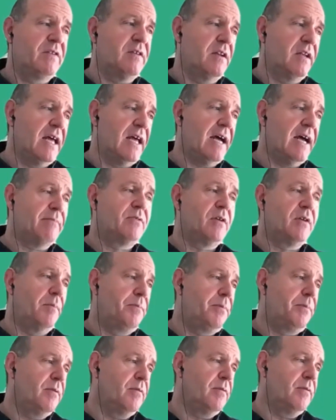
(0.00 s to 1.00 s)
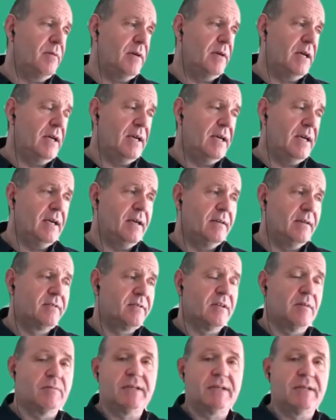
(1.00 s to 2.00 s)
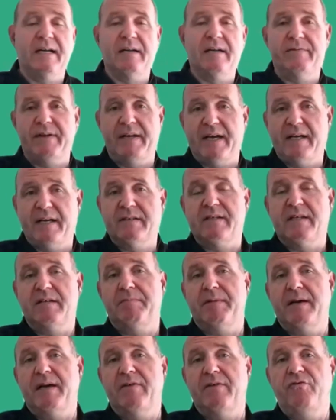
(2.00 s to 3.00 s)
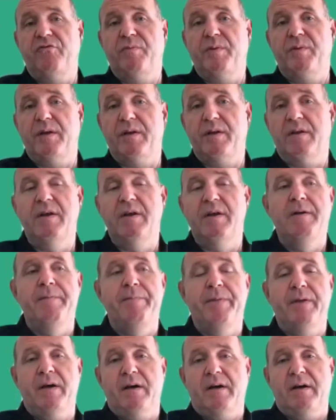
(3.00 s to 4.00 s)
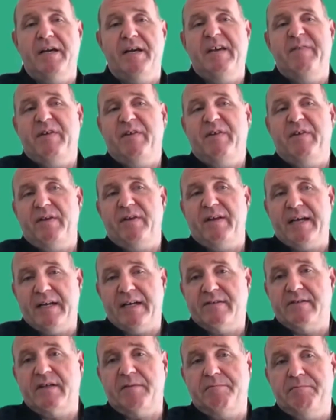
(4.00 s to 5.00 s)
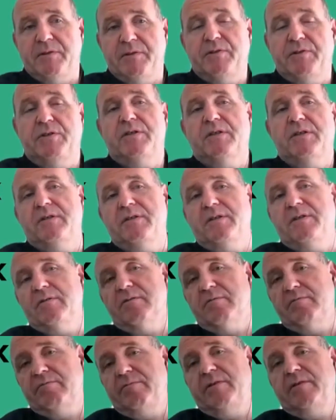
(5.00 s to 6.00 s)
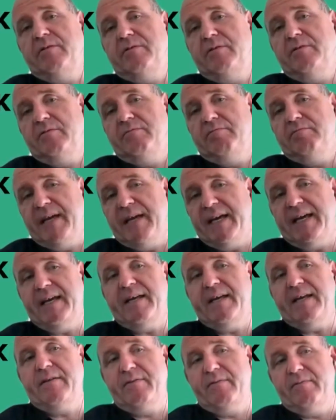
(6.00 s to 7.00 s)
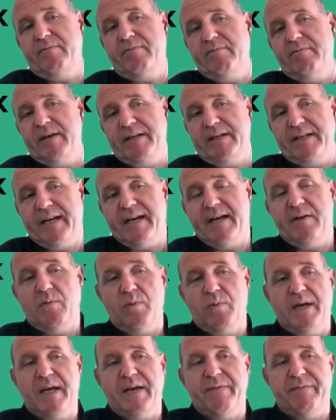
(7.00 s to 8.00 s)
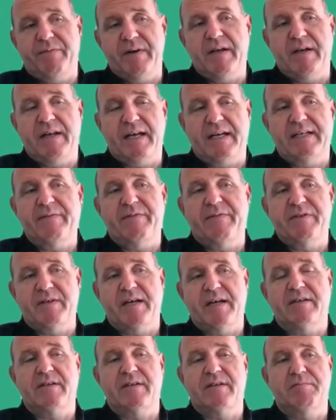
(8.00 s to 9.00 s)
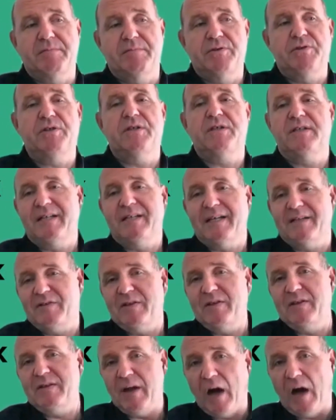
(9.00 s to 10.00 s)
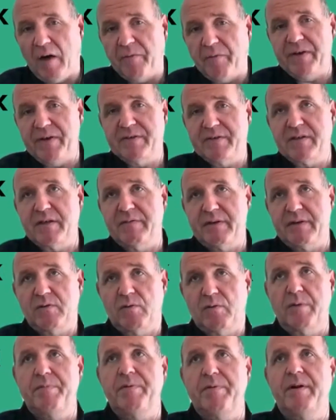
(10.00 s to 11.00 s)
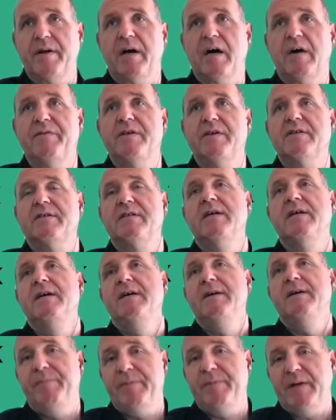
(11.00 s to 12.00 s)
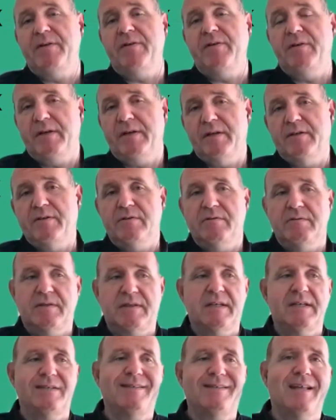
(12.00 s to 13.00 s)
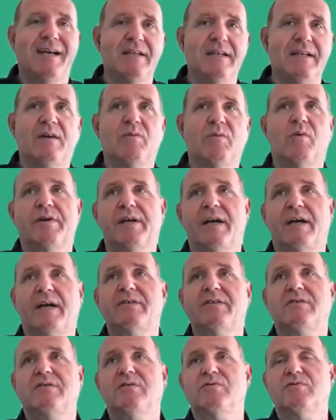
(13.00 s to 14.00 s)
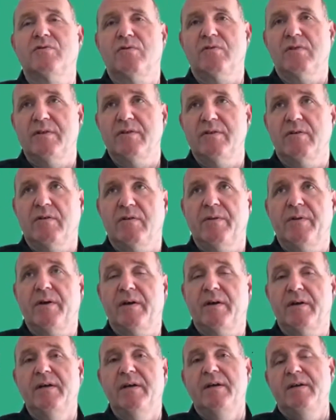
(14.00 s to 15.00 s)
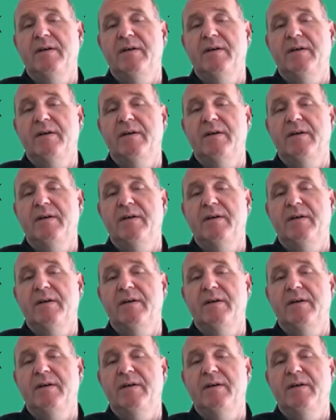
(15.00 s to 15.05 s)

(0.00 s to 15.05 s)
laptop, some kind of an asset management. If it's a desktop machine, you may get away if it's a desktop machine and that's in an office of a corporate office, then you can do things like network access control and all the